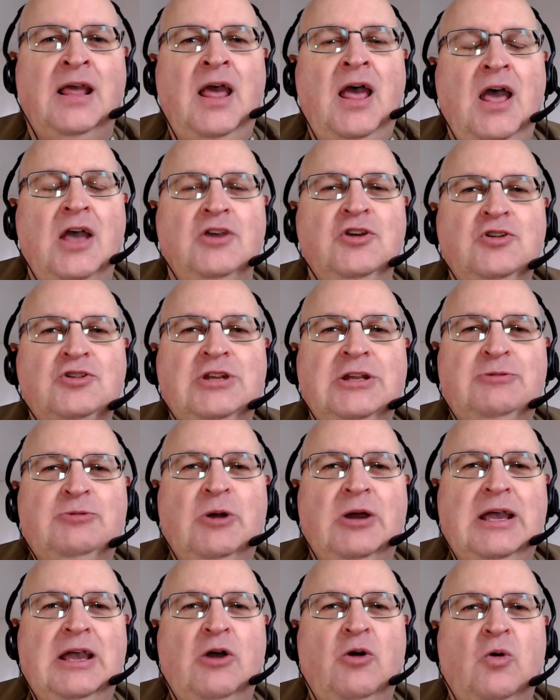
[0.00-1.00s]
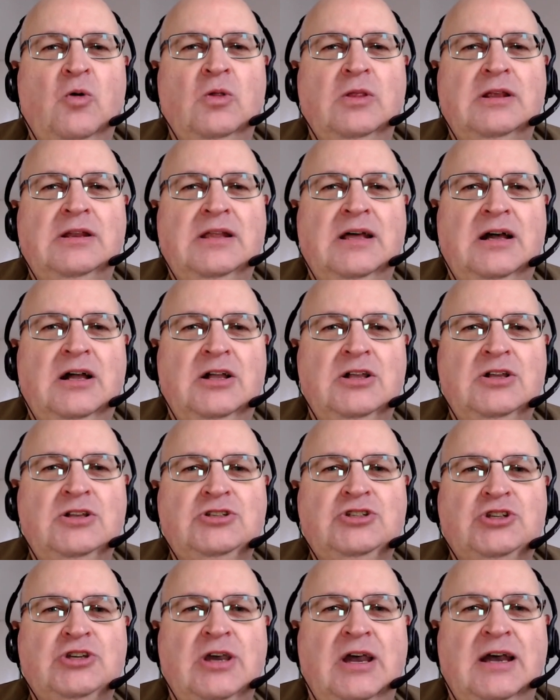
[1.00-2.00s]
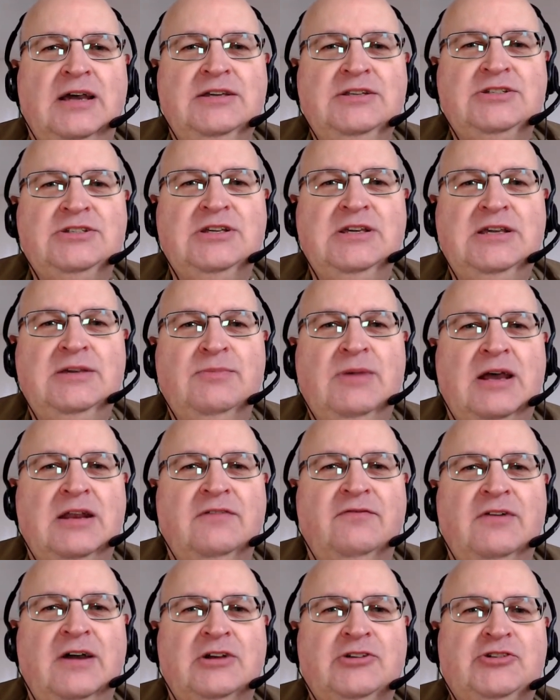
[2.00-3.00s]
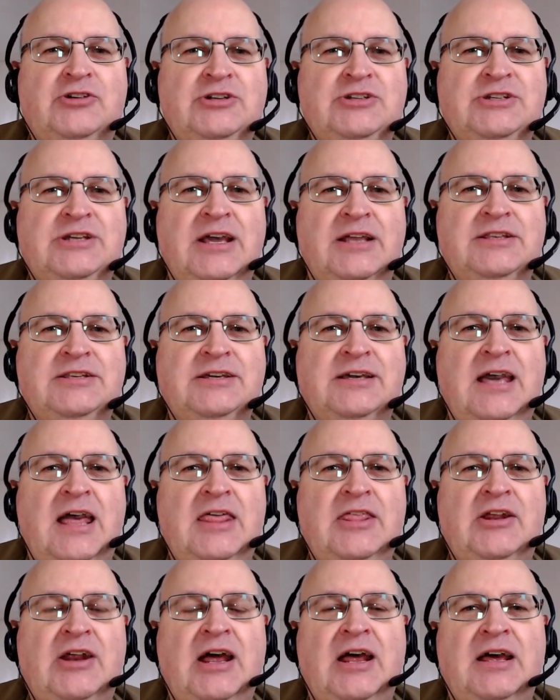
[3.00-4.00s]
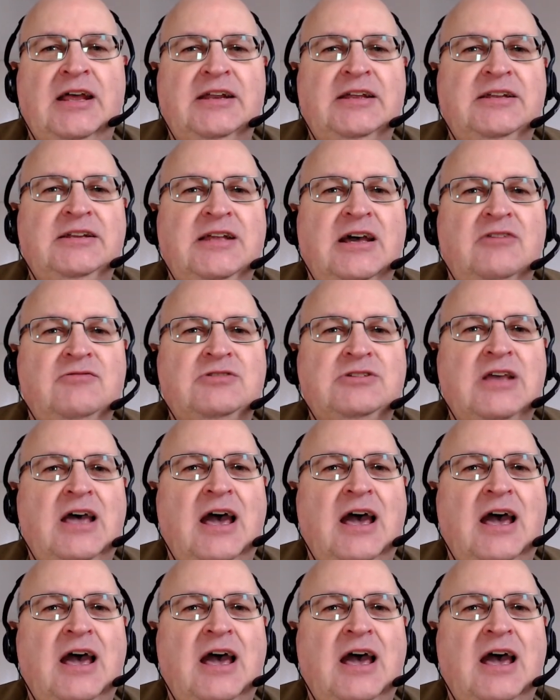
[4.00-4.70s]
Usually where all the large IT manufacturers get together and announce